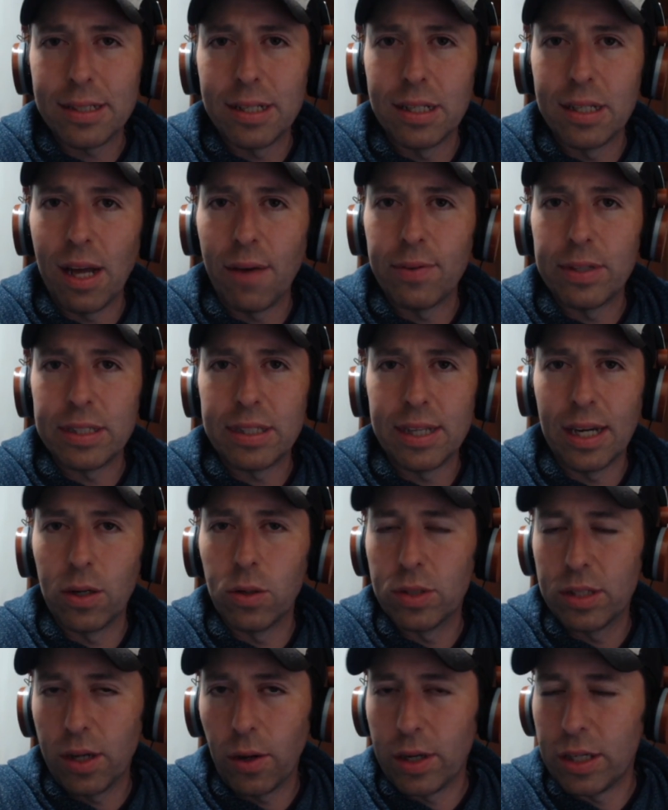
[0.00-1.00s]
Devin
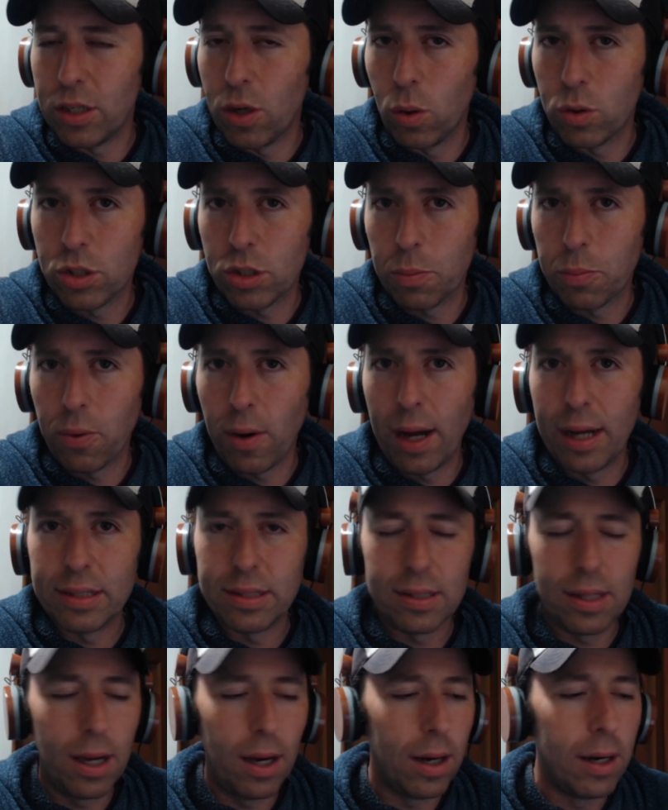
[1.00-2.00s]
Singletary, no surprise
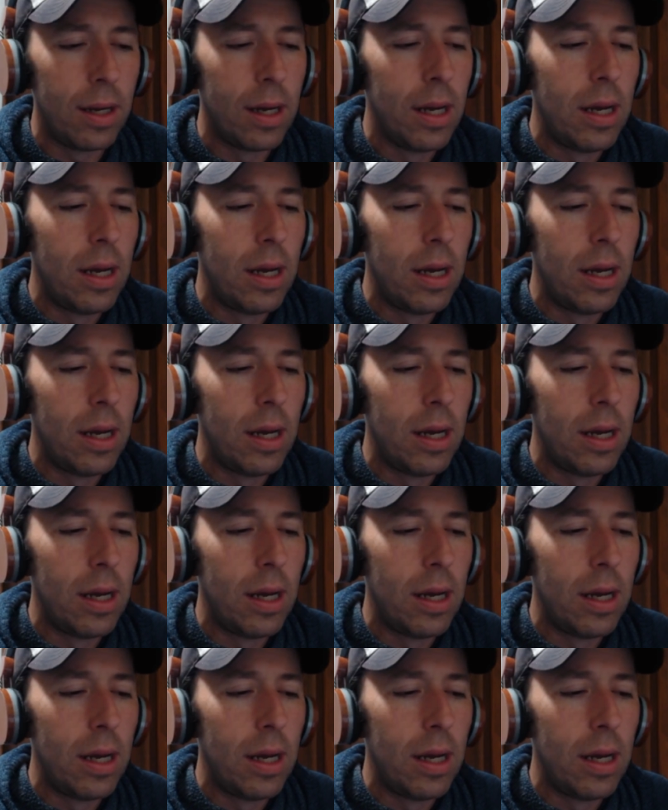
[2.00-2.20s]
there.